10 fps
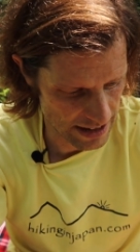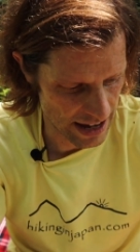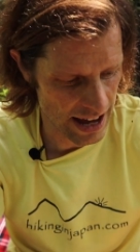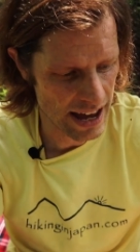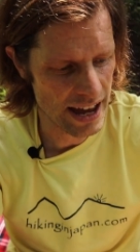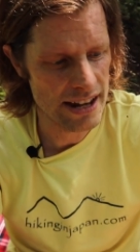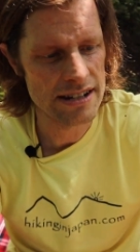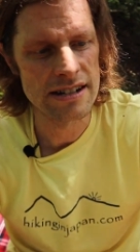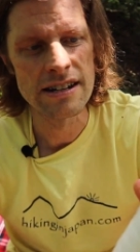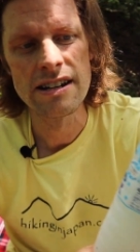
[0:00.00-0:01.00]

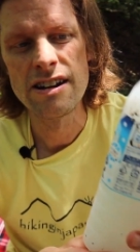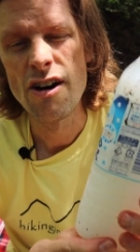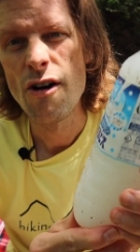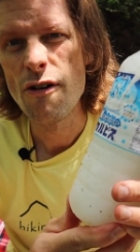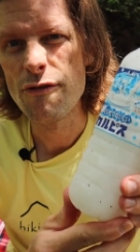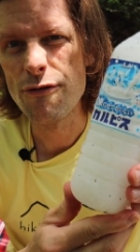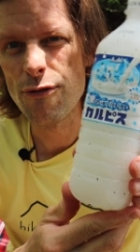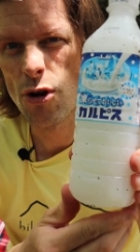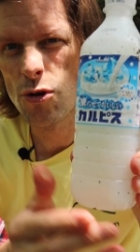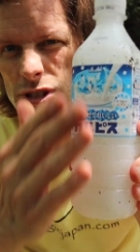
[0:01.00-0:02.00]
and
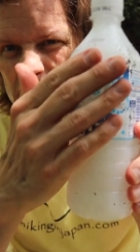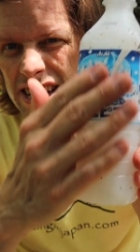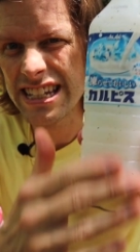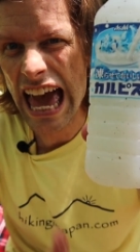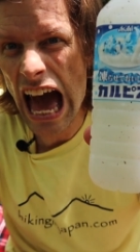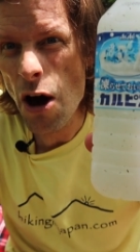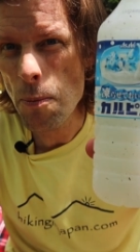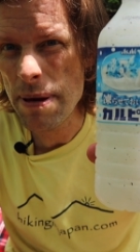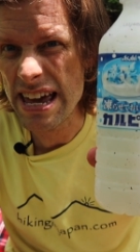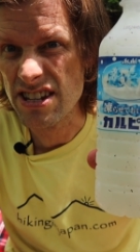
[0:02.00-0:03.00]
frozen cow
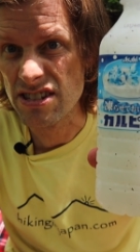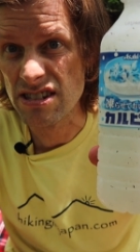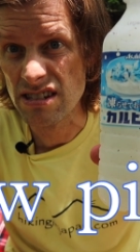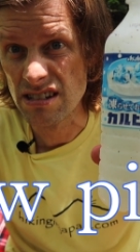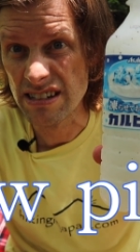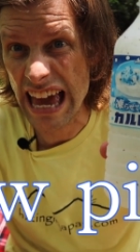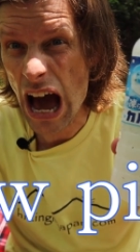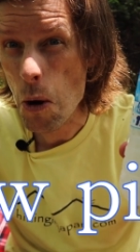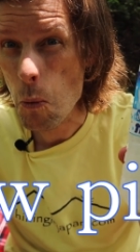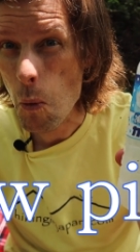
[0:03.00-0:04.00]
piss.
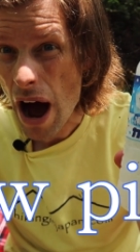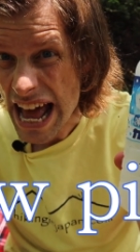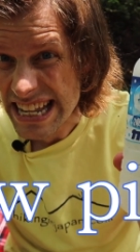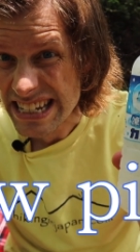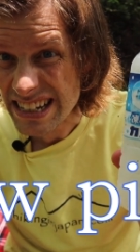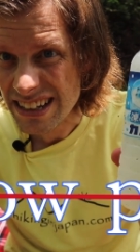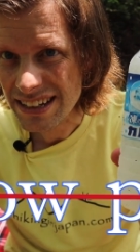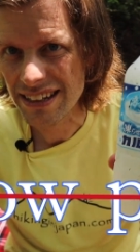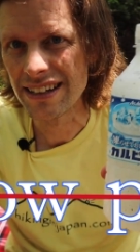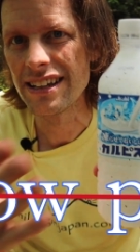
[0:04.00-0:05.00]
Cow what?
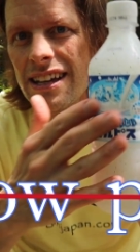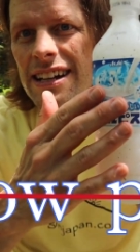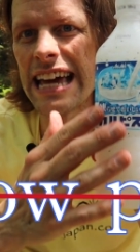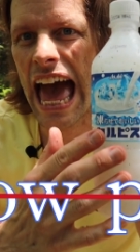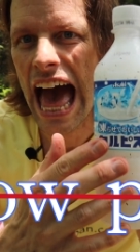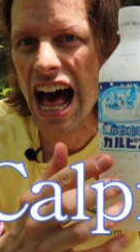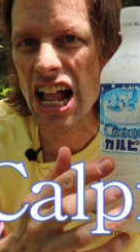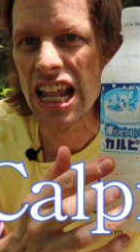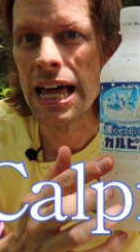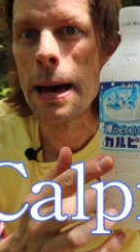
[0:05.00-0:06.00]

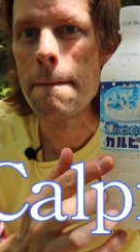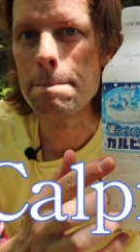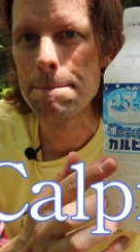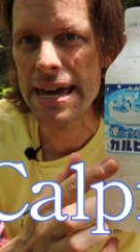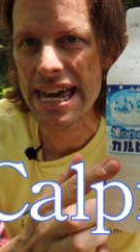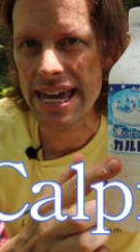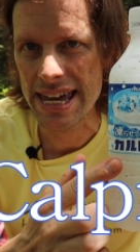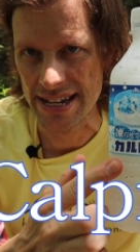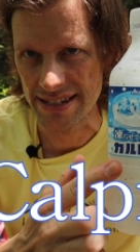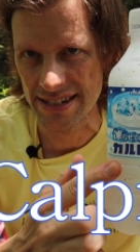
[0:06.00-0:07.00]
Cow
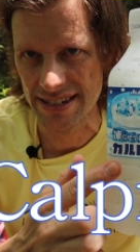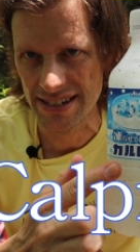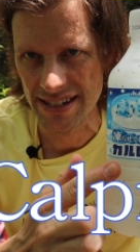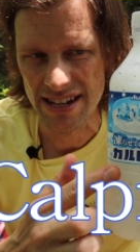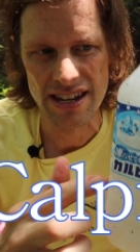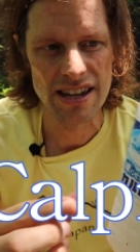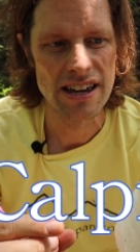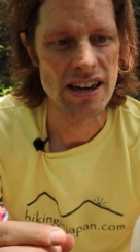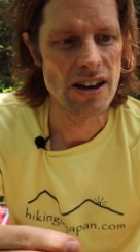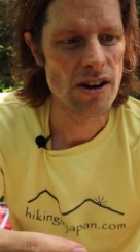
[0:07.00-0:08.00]
piss,
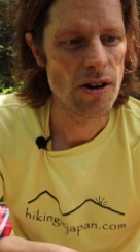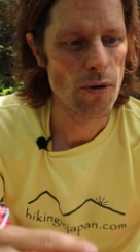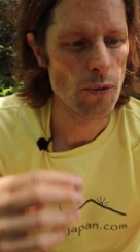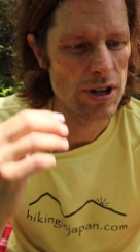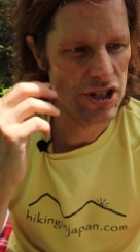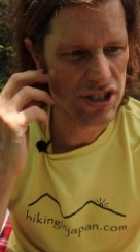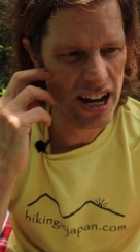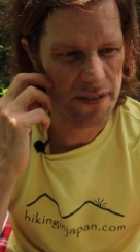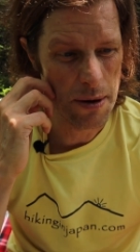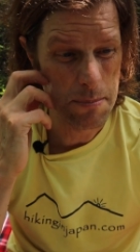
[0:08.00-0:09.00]
which is
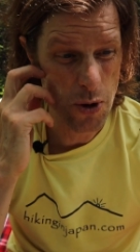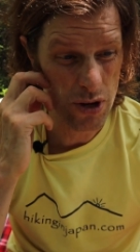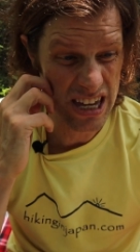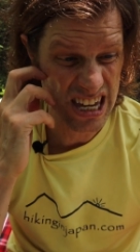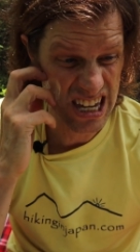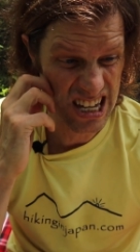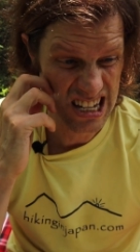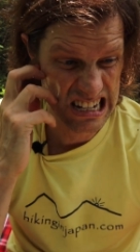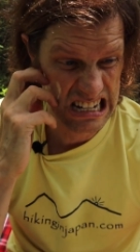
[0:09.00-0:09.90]
kind of a milky